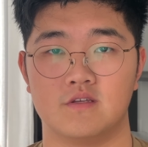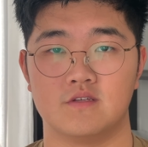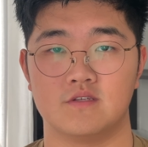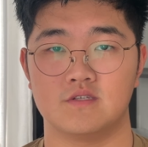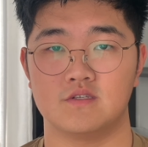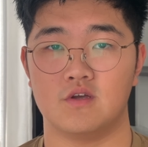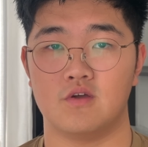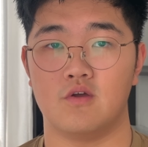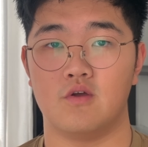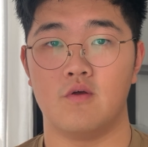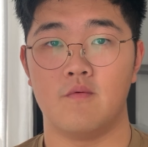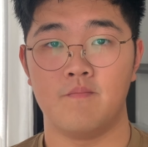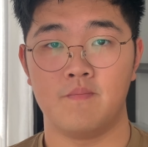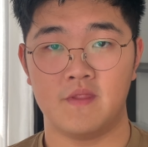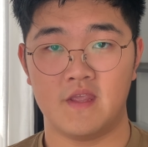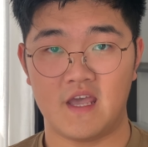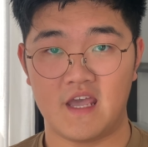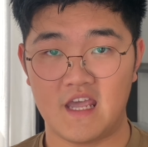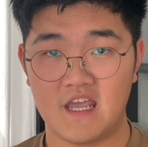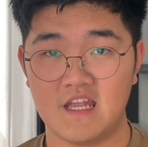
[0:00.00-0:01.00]
So
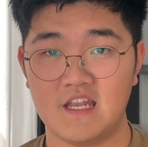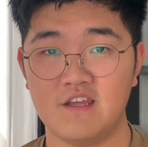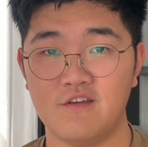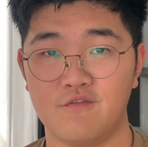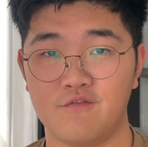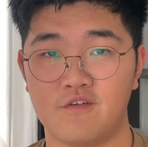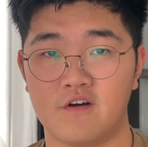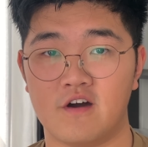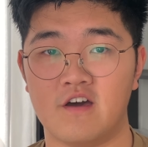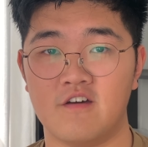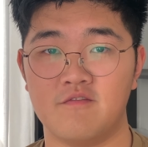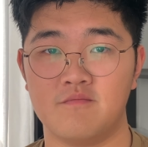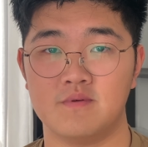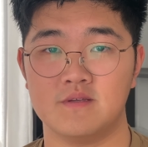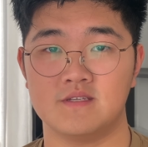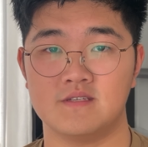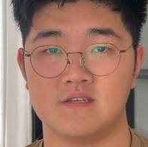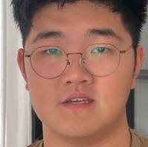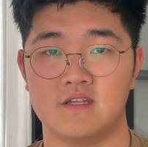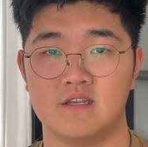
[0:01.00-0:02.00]

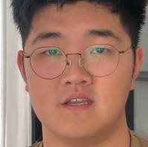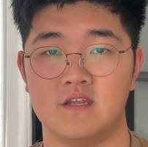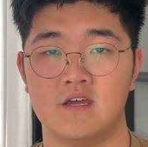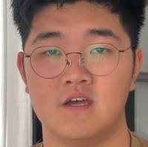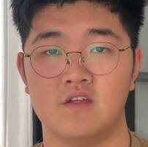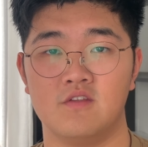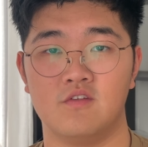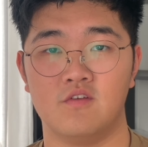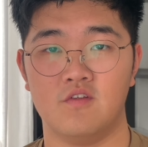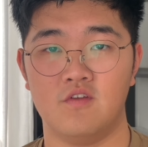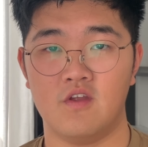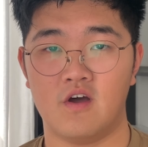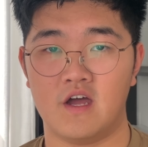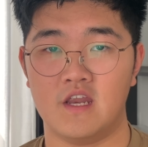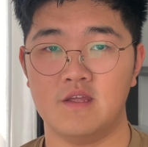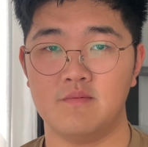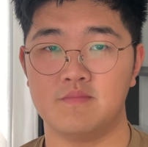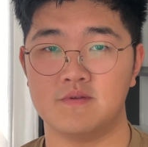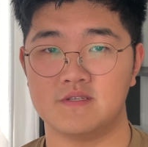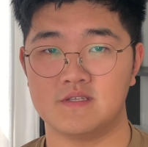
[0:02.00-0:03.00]
85% to
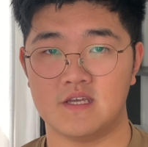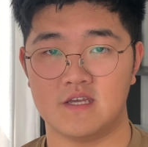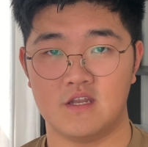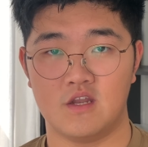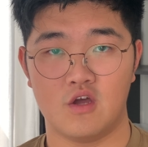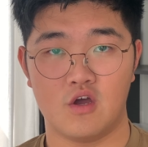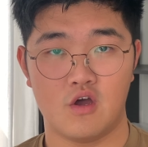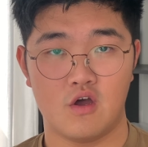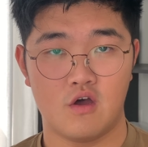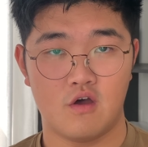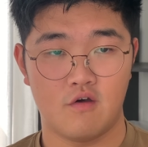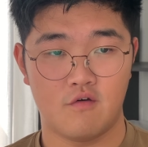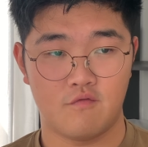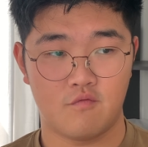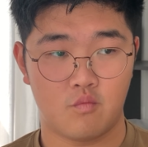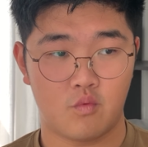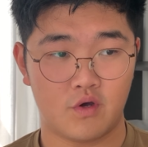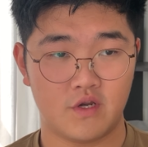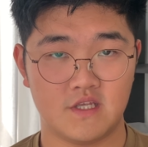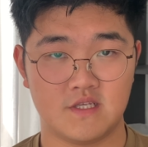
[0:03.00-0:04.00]
90% of
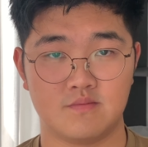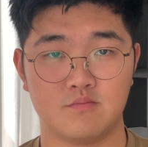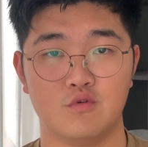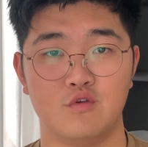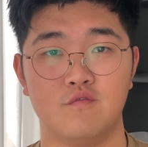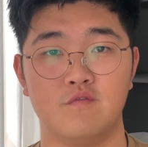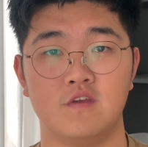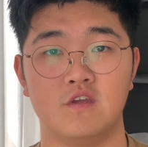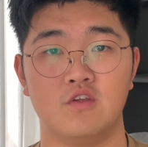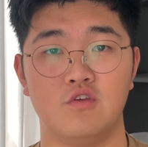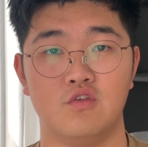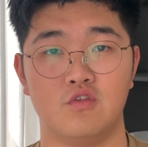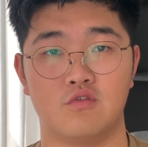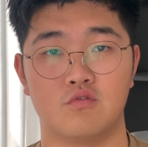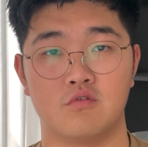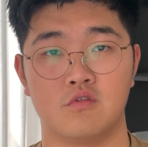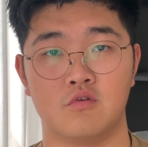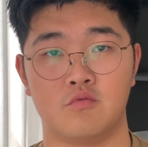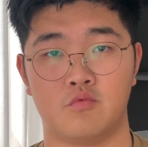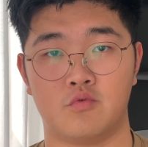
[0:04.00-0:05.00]
what is moving you
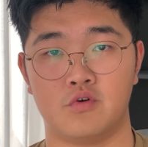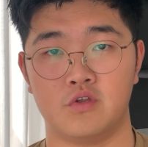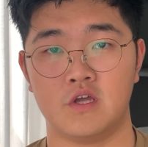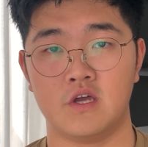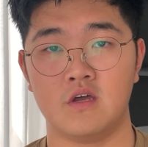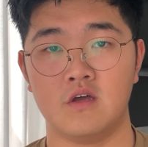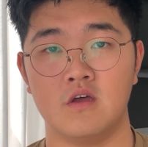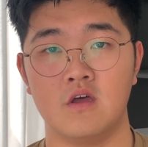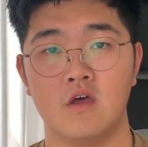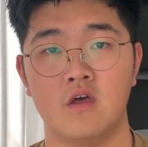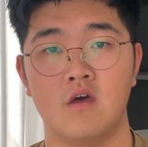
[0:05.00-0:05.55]
through the water